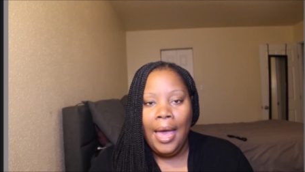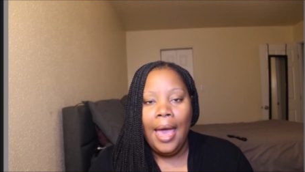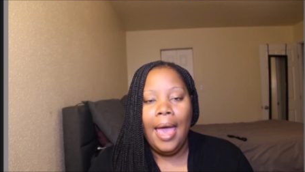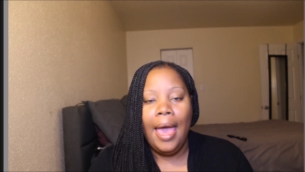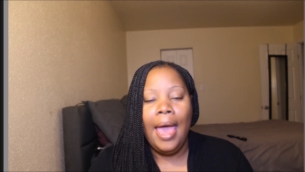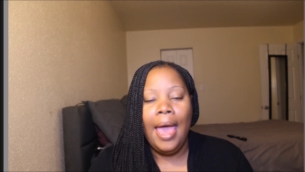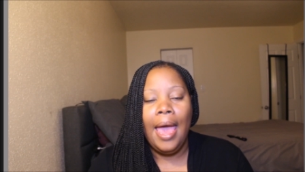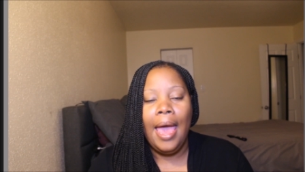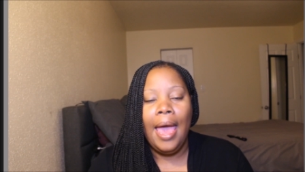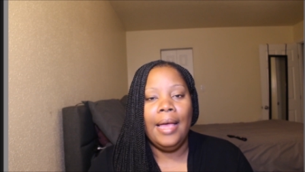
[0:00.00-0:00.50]

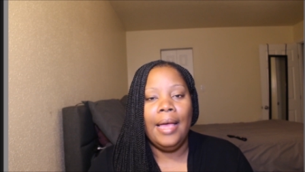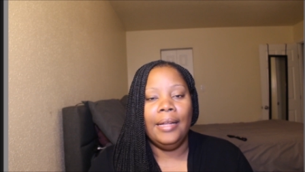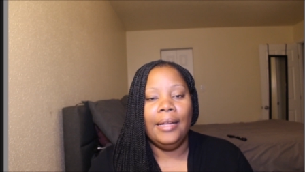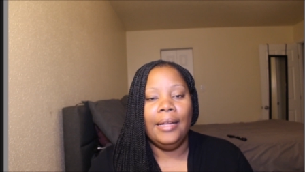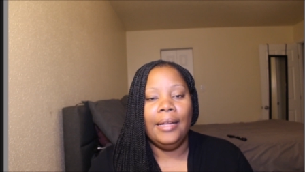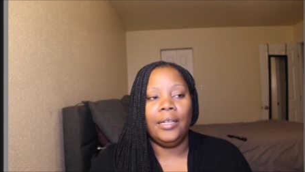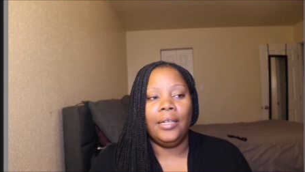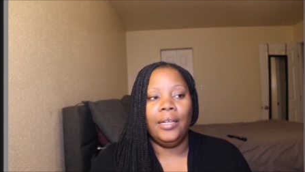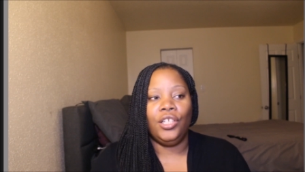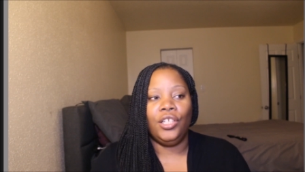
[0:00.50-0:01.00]

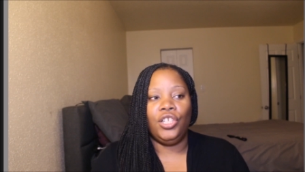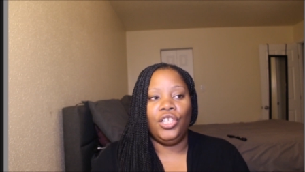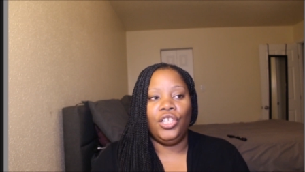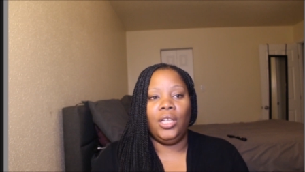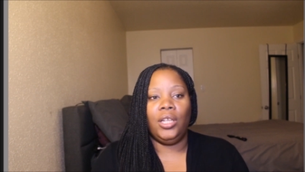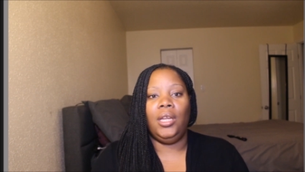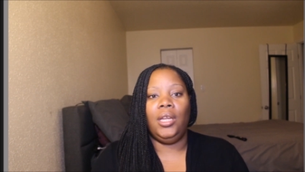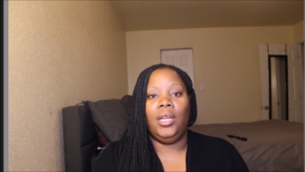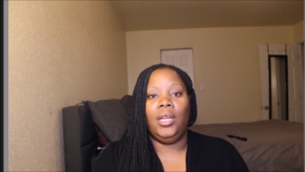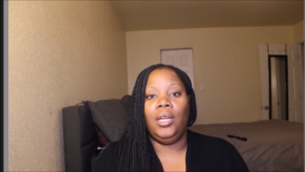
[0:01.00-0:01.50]
And
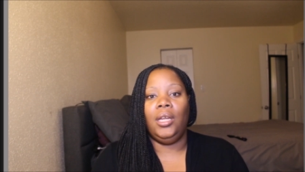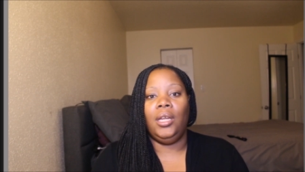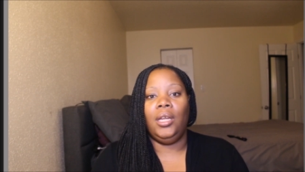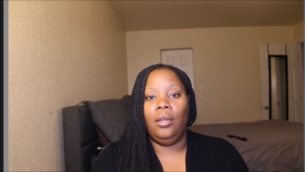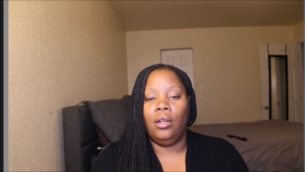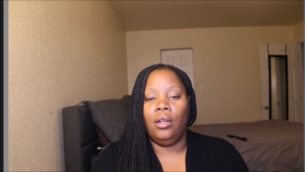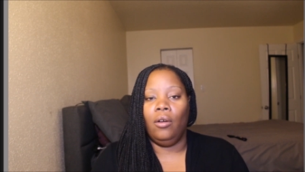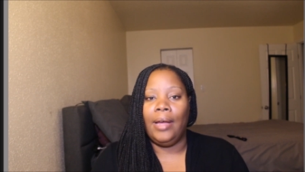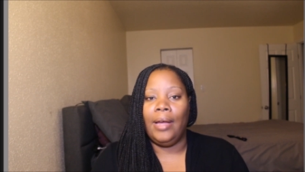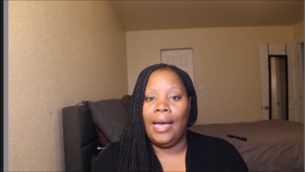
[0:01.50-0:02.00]
she, you
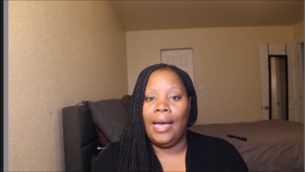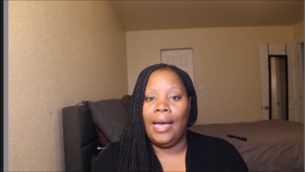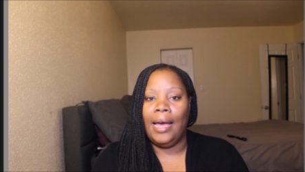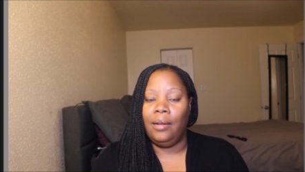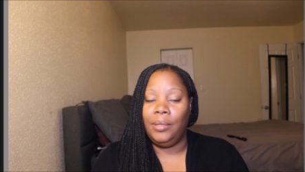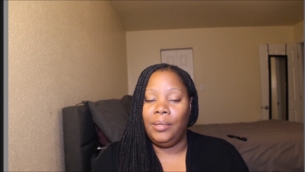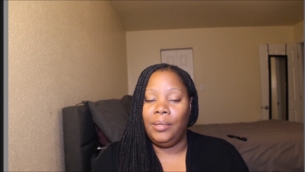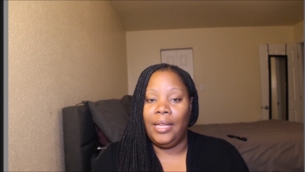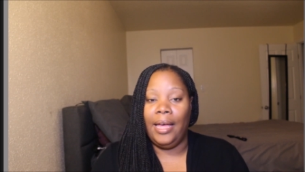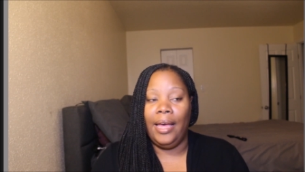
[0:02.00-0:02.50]
know, got
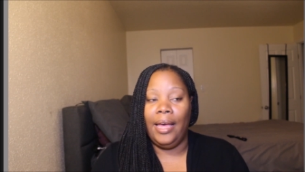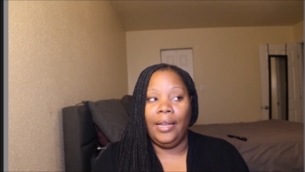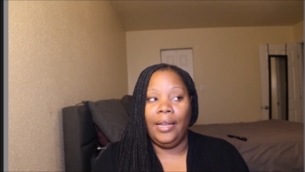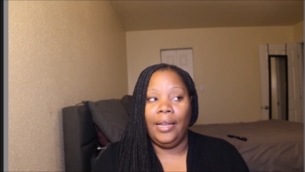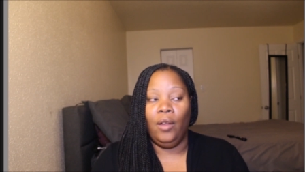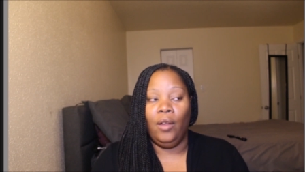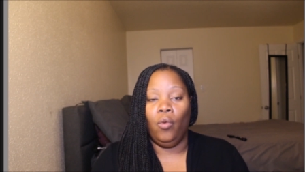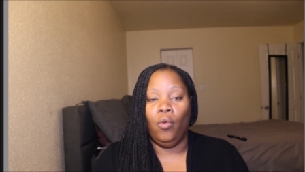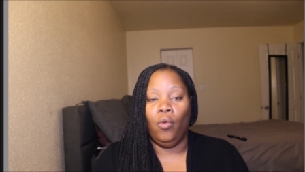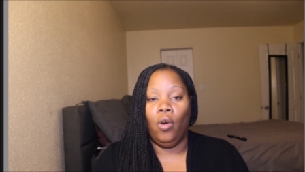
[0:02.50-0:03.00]
upset
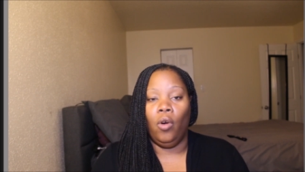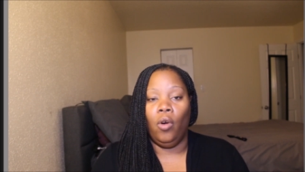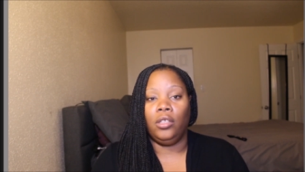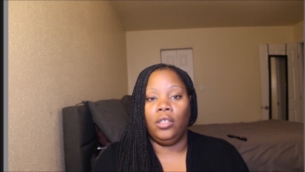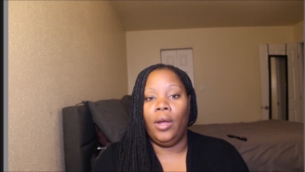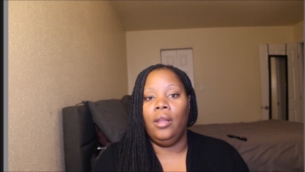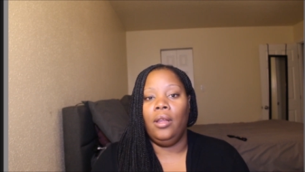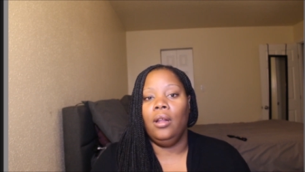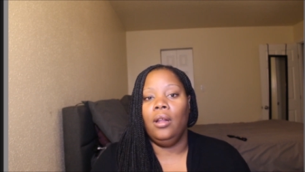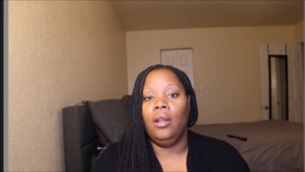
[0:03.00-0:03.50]
and walked
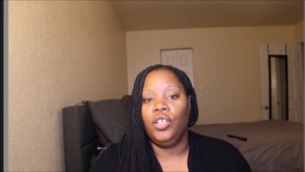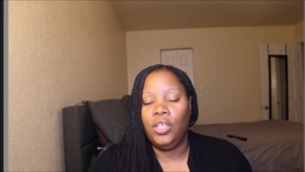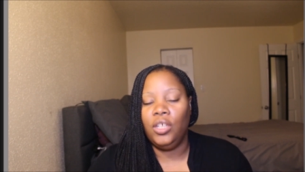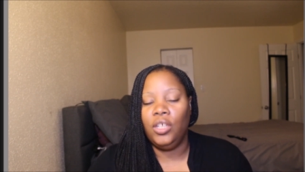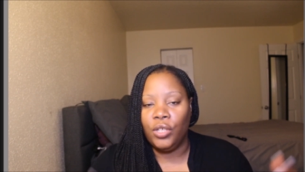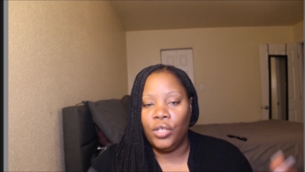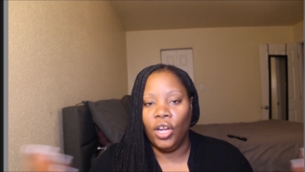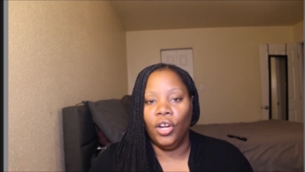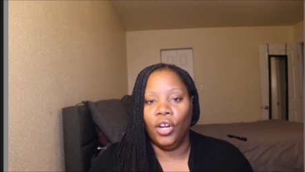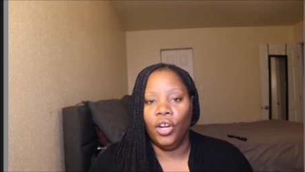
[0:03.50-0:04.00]
away. You know, she
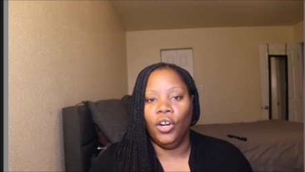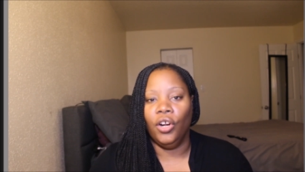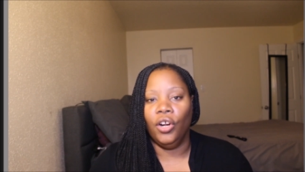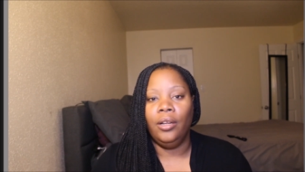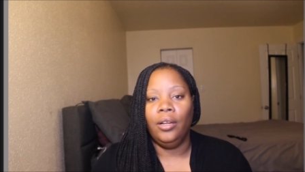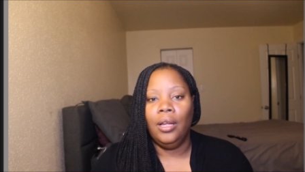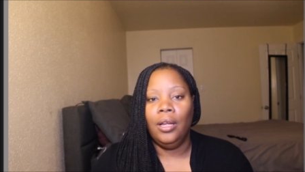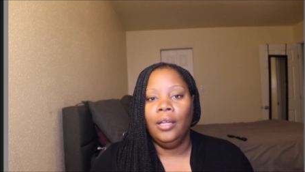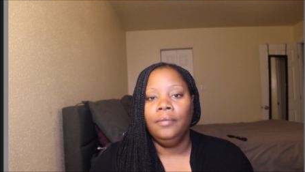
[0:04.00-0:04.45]
was hurt.